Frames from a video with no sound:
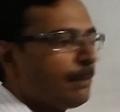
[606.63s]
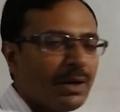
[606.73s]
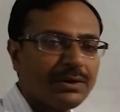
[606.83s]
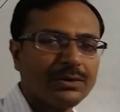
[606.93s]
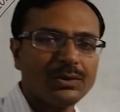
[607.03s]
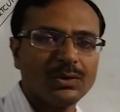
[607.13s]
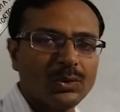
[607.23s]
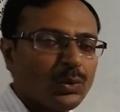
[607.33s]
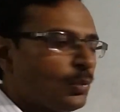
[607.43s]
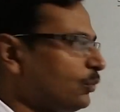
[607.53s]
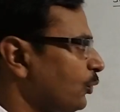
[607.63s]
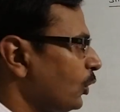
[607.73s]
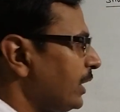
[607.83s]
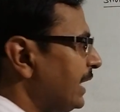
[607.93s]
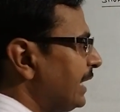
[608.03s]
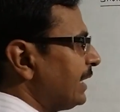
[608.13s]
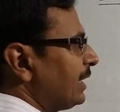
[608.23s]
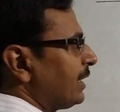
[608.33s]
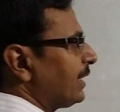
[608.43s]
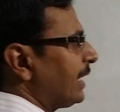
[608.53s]
But
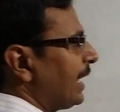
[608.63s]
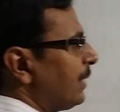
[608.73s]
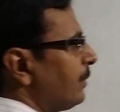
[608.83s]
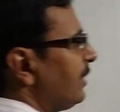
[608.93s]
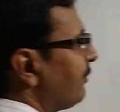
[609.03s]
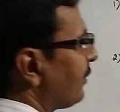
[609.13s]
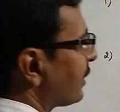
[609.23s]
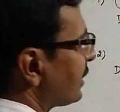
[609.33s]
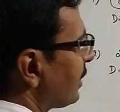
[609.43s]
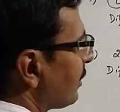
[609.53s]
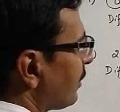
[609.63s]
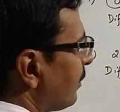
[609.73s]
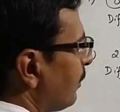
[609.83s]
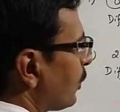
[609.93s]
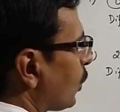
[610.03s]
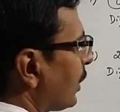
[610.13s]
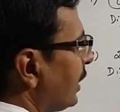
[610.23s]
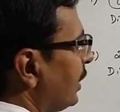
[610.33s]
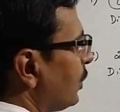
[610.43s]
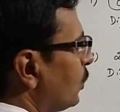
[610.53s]
14 can be further
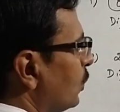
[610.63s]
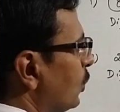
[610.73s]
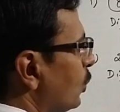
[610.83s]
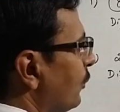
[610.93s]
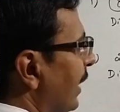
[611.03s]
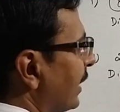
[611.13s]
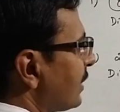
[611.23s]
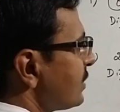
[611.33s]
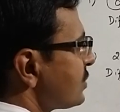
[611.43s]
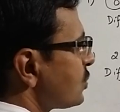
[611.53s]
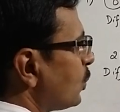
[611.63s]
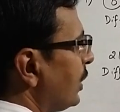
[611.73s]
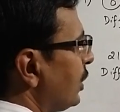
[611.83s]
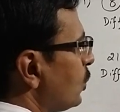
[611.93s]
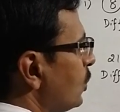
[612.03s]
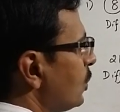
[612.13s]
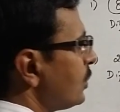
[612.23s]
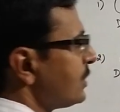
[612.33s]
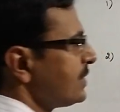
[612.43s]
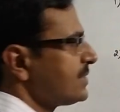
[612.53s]
broken into two factors, 2 into
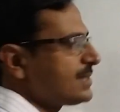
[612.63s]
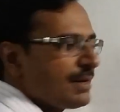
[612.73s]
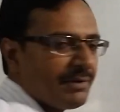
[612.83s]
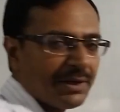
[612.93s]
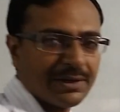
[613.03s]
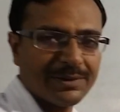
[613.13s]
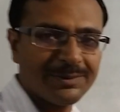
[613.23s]
7.